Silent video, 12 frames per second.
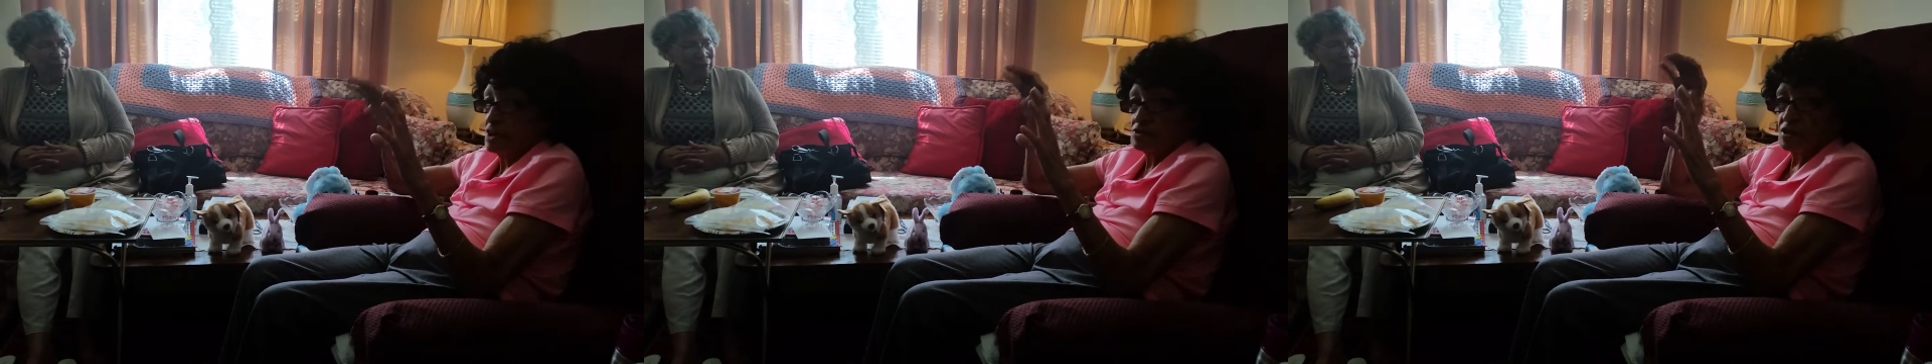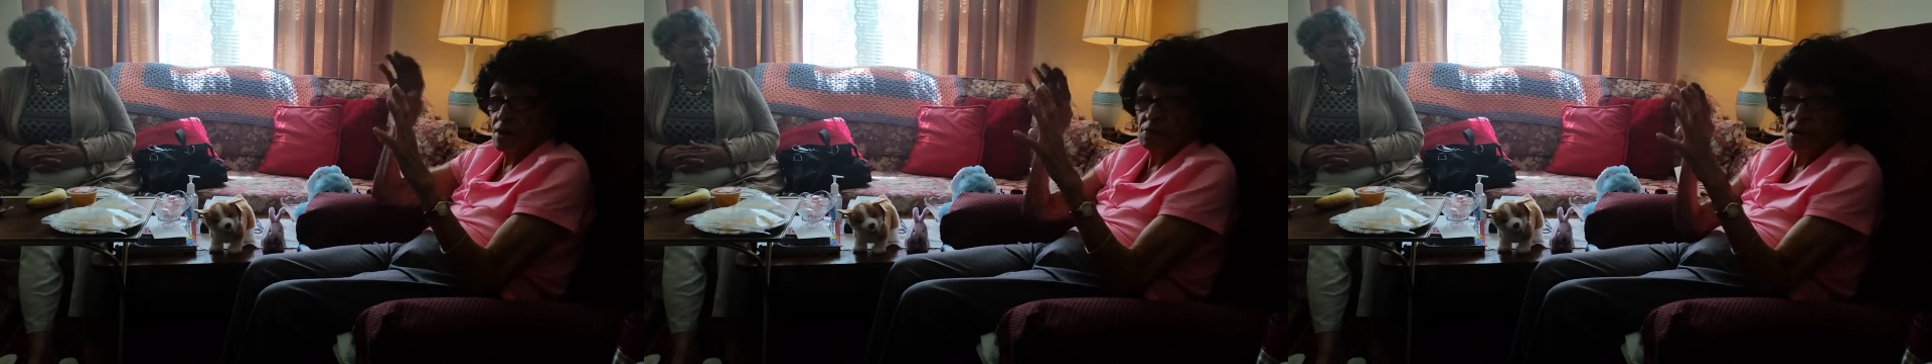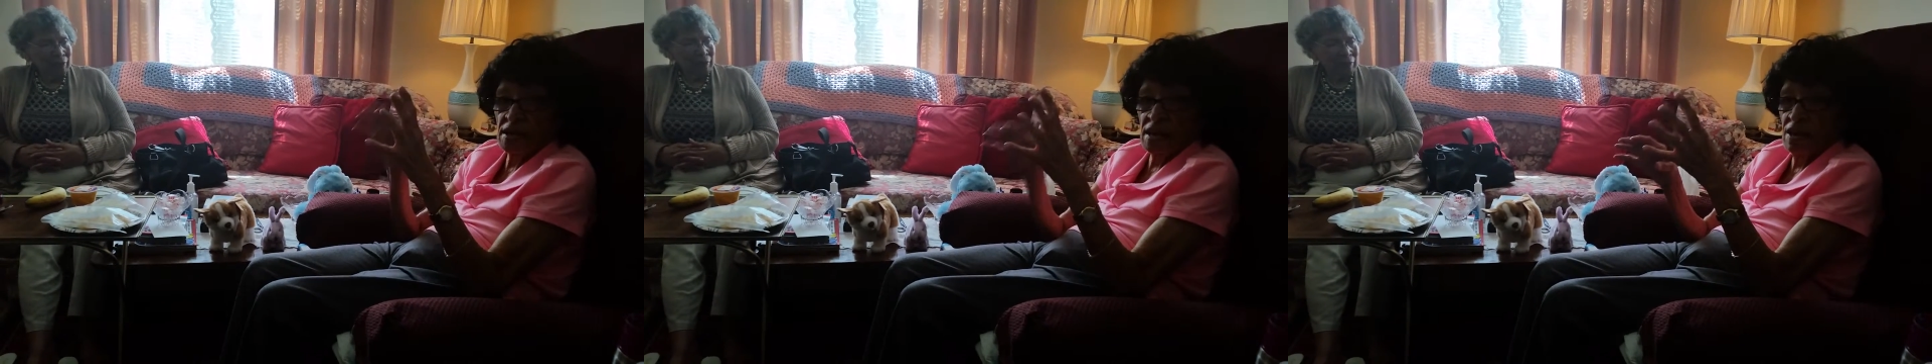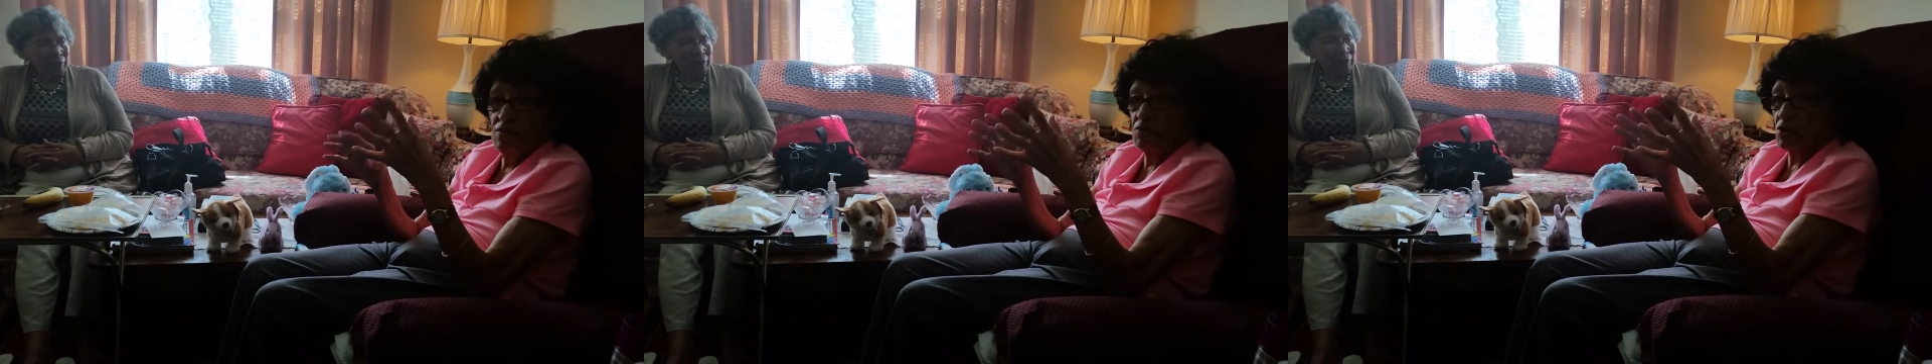something to
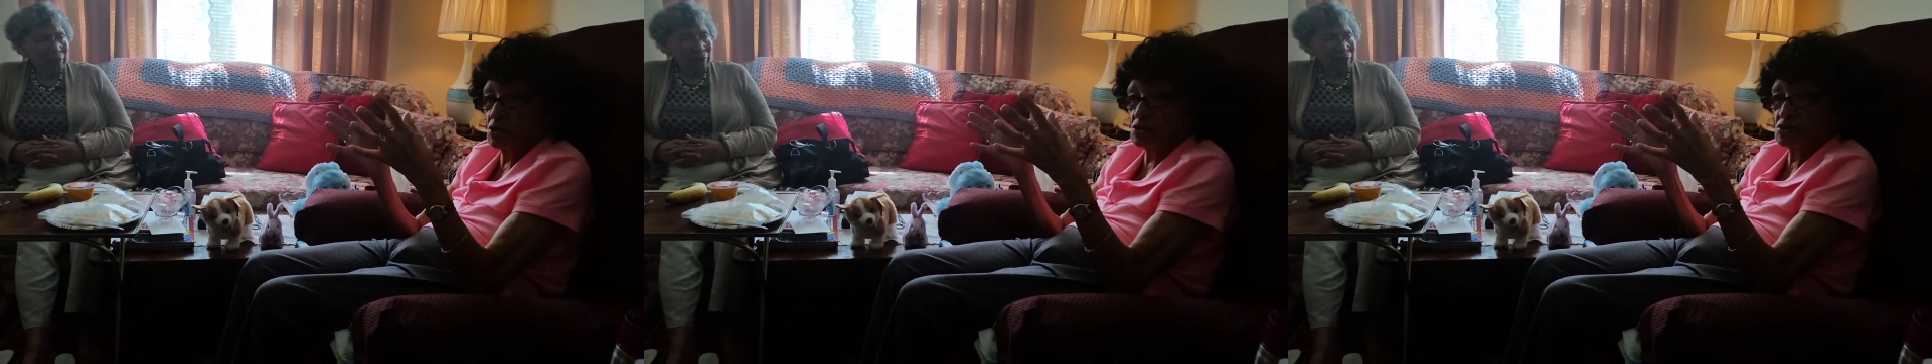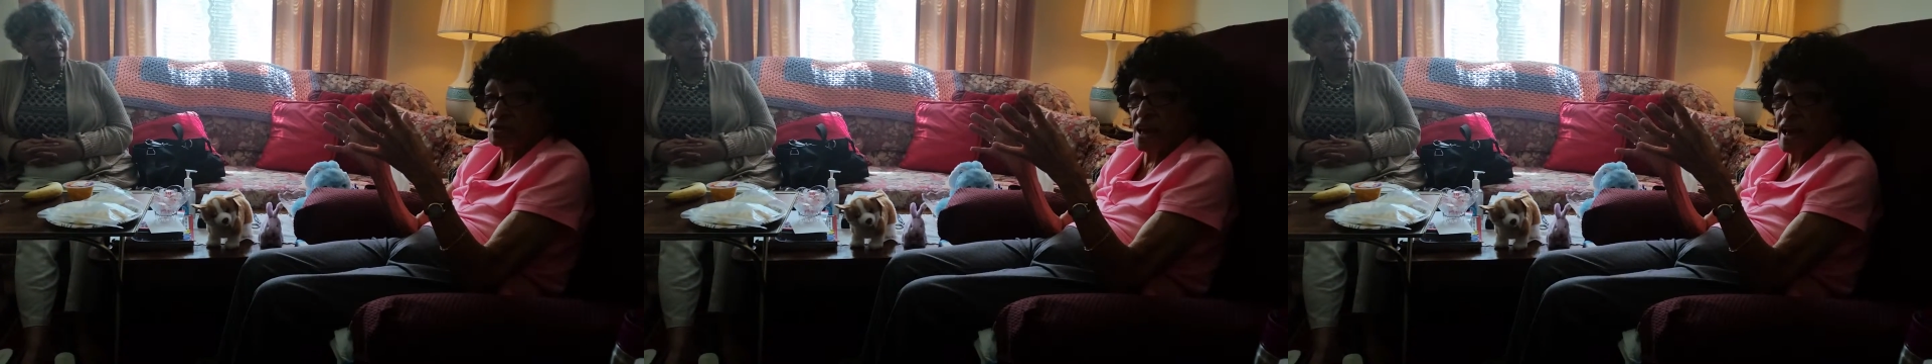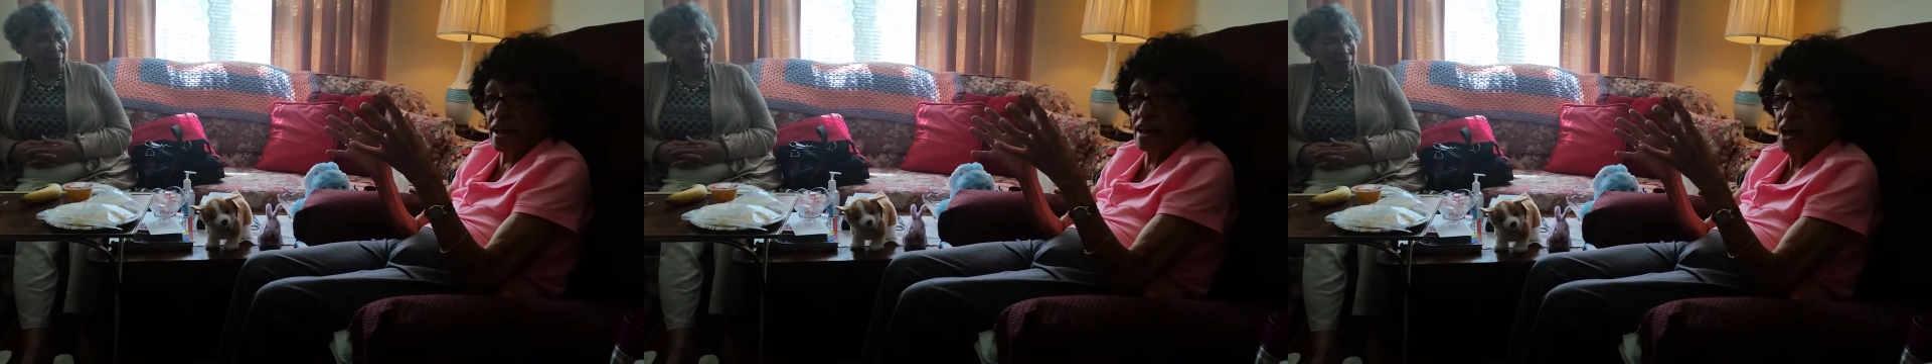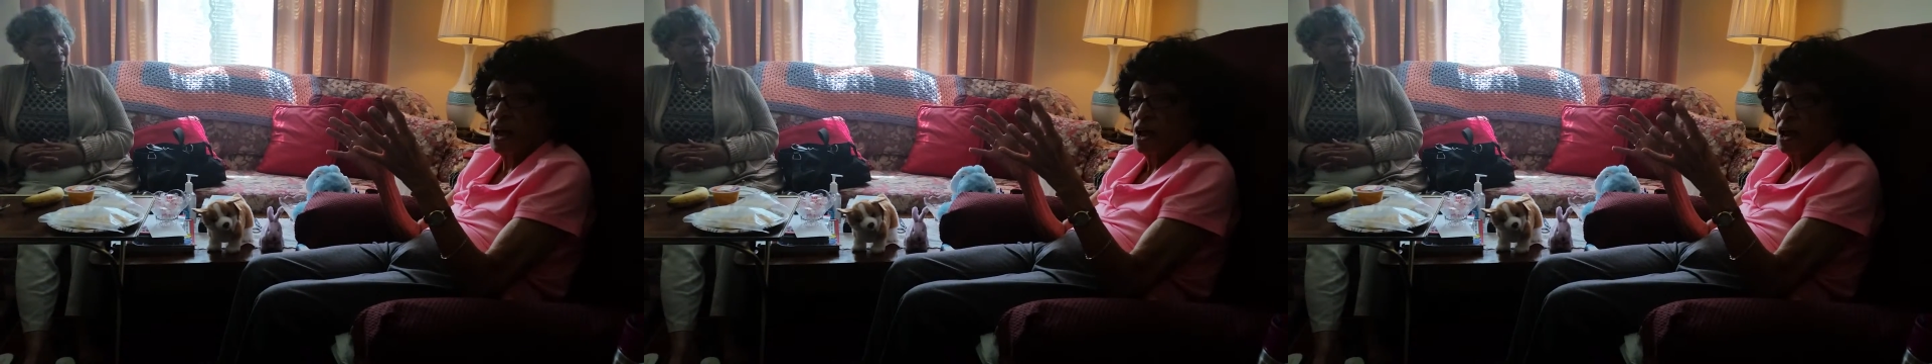eat for a snack.
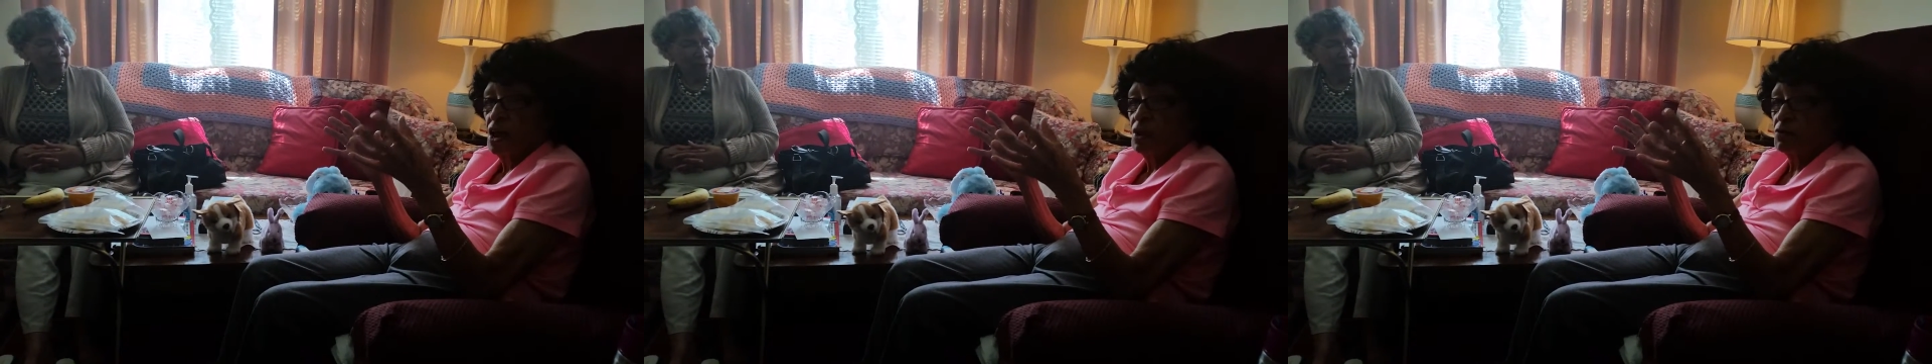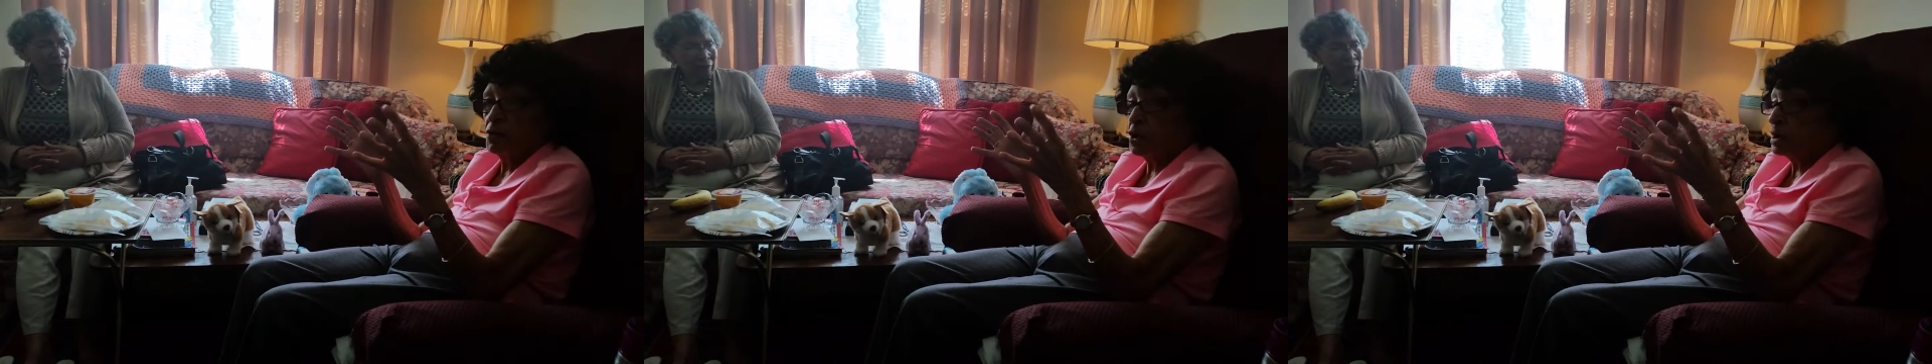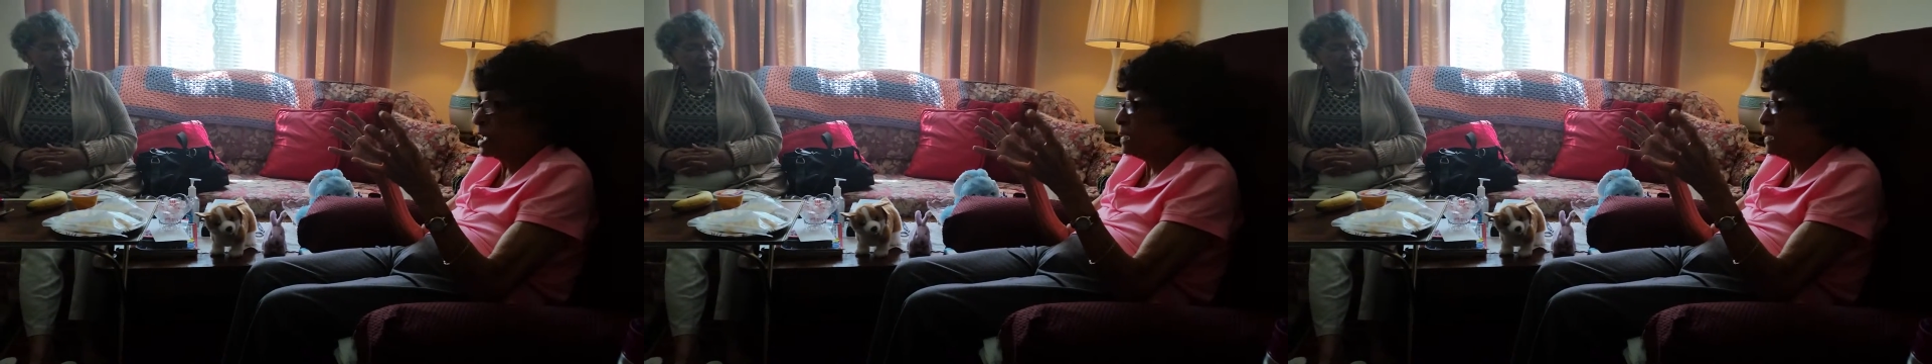For